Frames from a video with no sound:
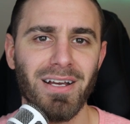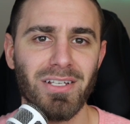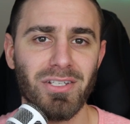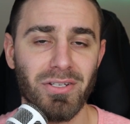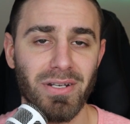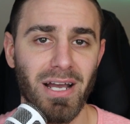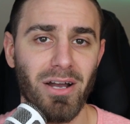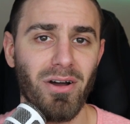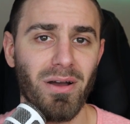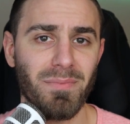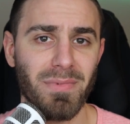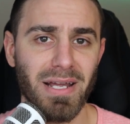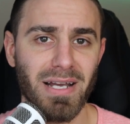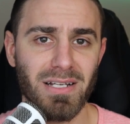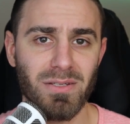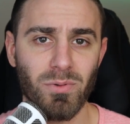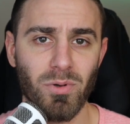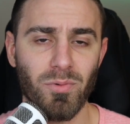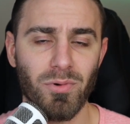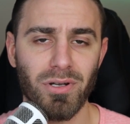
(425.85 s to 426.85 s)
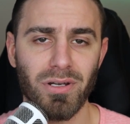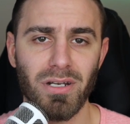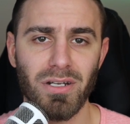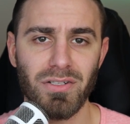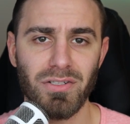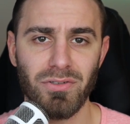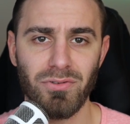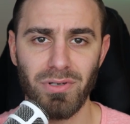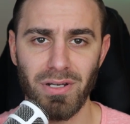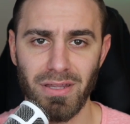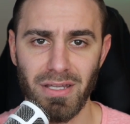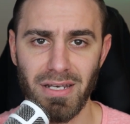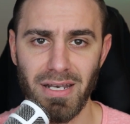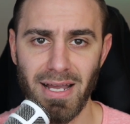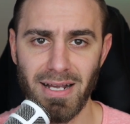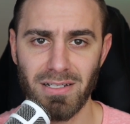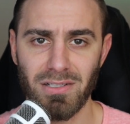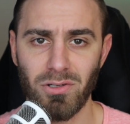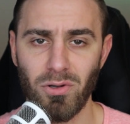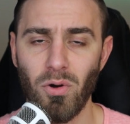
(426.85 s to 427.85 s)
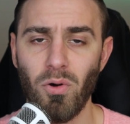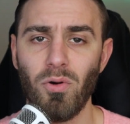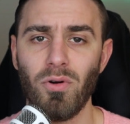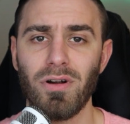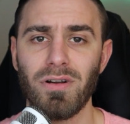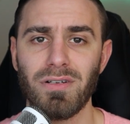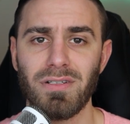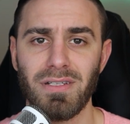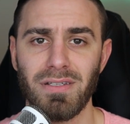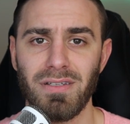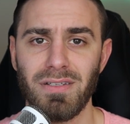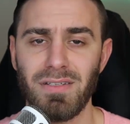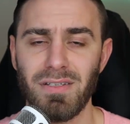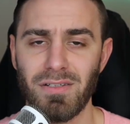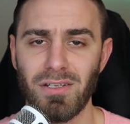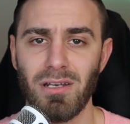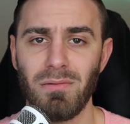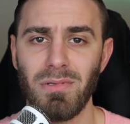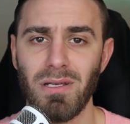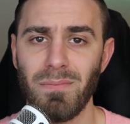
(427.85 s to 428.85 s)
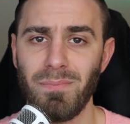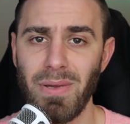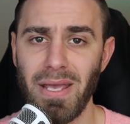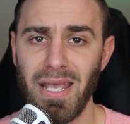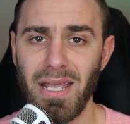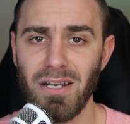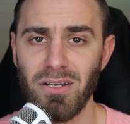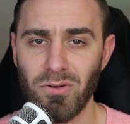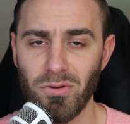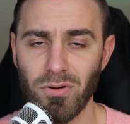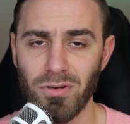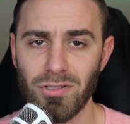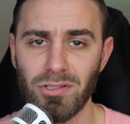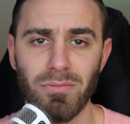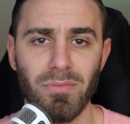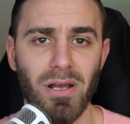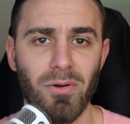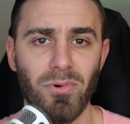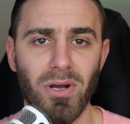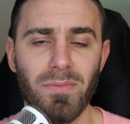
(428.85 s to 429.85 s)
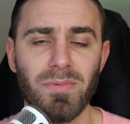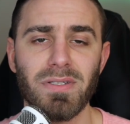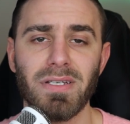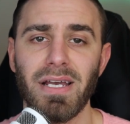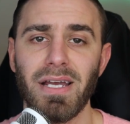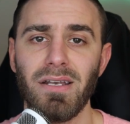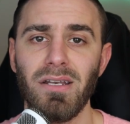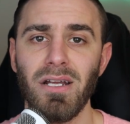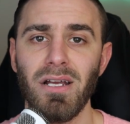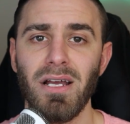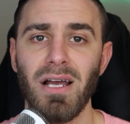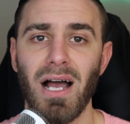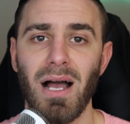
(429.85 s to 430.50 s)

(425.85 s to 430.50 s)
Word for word: So now up next, what we're gonna do in the next course, and this is gonna be a paid course on my website,